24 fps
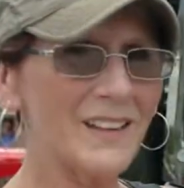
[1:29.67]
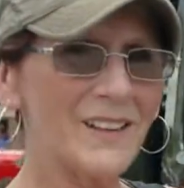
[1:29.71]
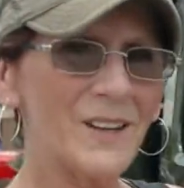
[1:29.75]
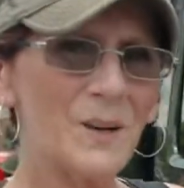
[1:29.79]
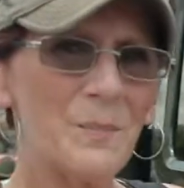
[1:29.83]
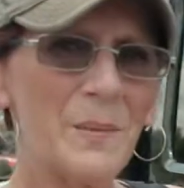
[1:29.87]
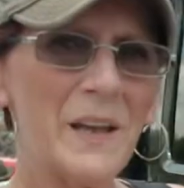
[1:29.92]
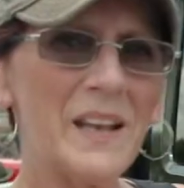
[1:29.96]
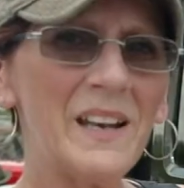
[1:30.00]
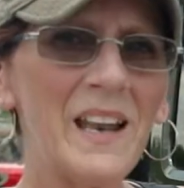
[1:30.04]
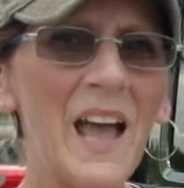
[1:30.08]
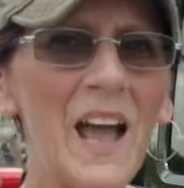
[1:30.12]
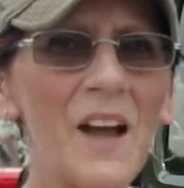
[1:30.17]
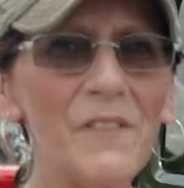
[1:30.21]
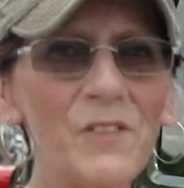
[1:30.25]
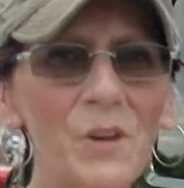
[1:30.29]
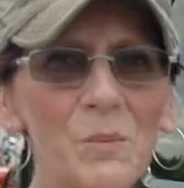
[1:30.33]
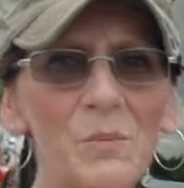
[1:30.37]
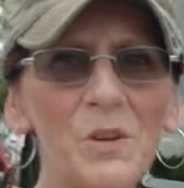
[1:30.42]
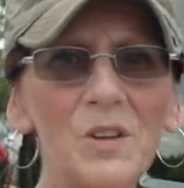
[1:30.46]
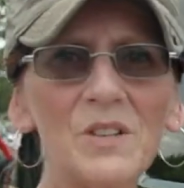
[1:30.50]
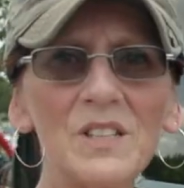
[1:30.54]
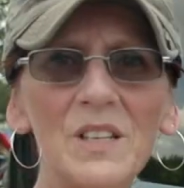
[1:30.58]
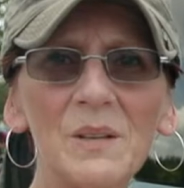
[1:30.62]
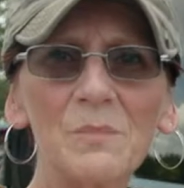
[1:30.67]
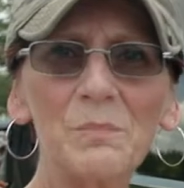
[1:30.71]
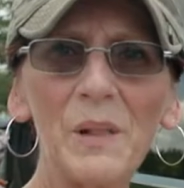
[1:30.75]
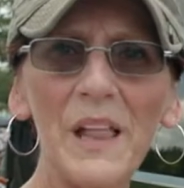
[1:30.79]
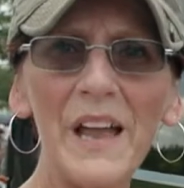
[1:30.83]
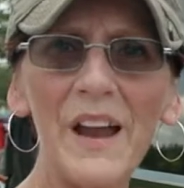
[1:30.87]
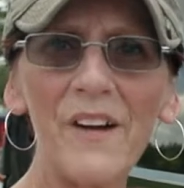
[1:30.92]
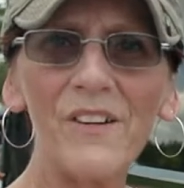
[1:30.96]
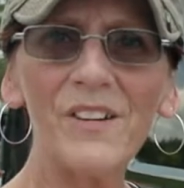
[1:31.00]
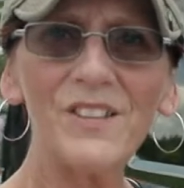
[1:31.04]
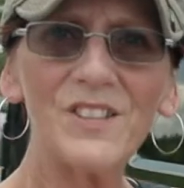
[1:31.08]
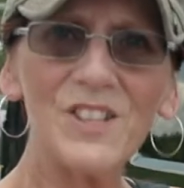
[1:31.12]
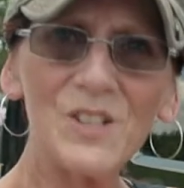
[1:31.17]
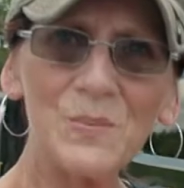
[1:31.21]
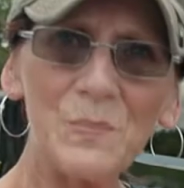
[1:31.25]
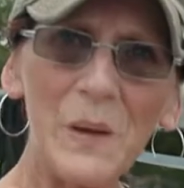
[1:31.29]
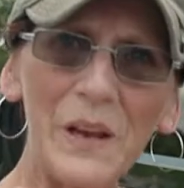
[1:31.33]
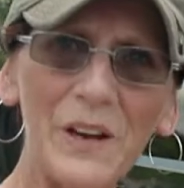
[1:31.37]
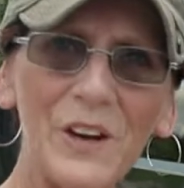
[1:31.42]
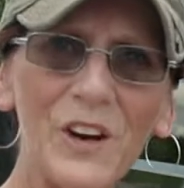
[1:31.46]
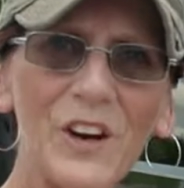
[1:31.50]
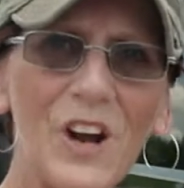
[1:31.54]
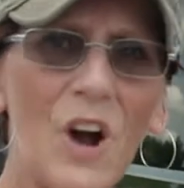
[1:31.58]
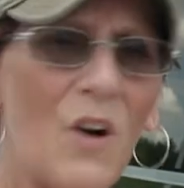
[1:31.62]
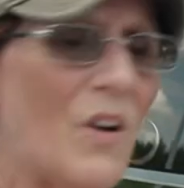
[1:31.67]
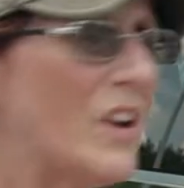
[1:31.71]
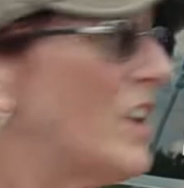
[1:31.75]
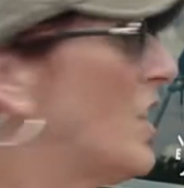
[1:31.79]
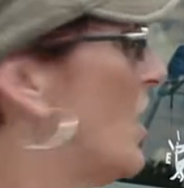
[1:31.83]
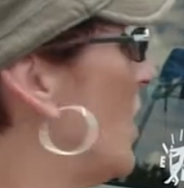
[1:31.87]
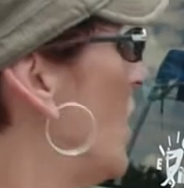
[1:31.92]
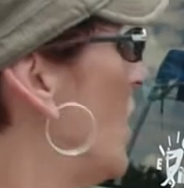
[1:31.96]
a little bit and have your music blaring, the speaker going,